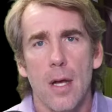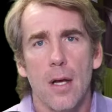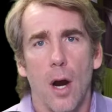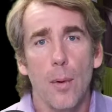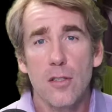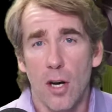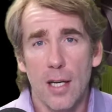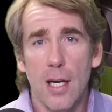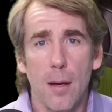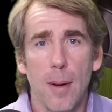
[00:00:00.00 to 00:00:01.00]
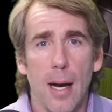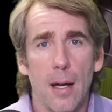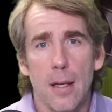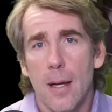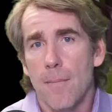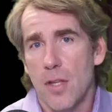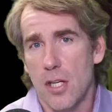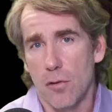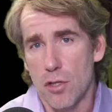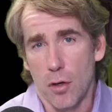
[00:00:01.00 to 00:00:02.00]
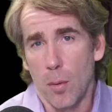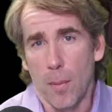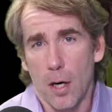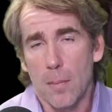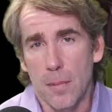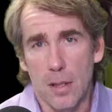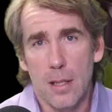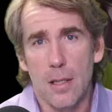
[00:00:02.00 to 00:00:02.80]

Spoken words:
Are we talking about, General Mark Milley,